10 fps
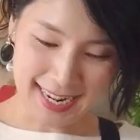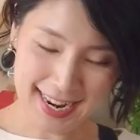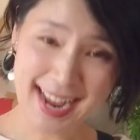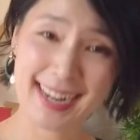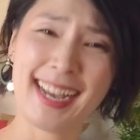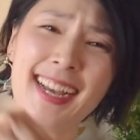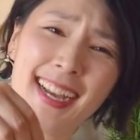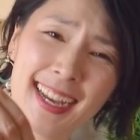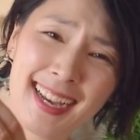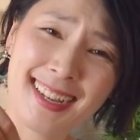In the end,
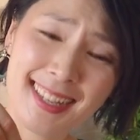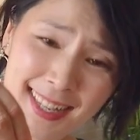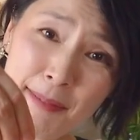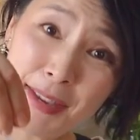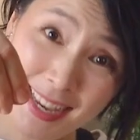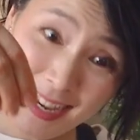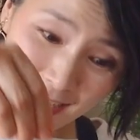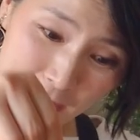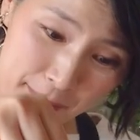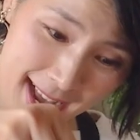sesame
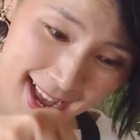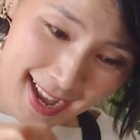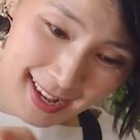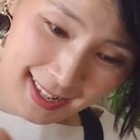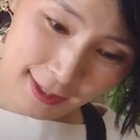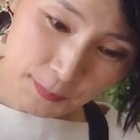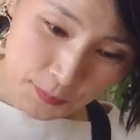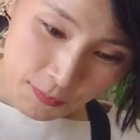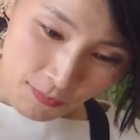iremasu.